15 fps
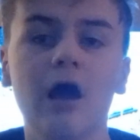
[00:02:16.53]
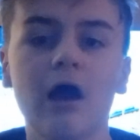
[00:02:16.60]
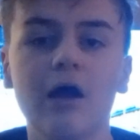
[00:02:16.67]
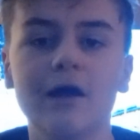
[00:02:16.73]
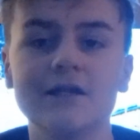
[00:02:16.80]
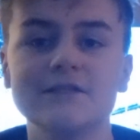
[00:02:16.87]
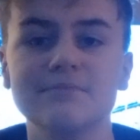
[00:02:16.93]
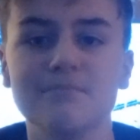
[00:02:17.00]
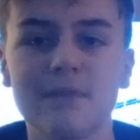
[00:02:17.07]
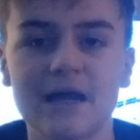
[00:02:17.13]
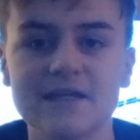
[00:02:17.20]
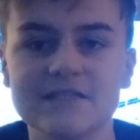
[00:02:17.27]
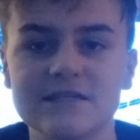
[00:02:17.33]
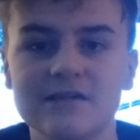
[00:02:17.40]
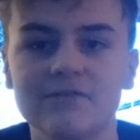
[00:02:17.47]
It's a
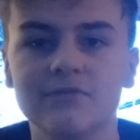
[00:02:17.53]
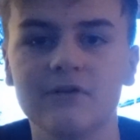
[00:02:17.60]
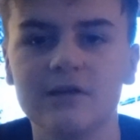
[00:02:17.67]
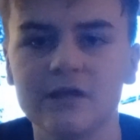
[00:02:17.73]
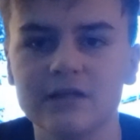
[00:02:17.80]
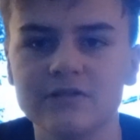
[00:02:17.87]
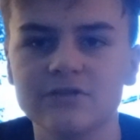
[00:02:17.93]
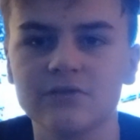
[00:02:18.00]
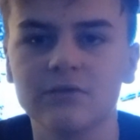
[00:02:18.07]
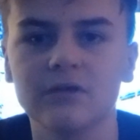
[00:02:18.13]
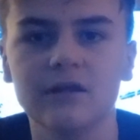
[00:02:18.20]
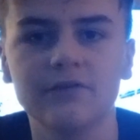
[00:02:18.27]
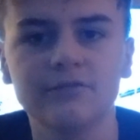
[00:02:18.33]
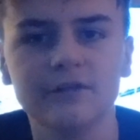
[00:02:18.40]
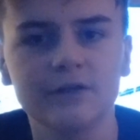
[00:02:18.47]
massively tall
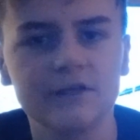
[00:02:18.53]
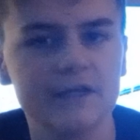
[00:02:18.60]
lift hill.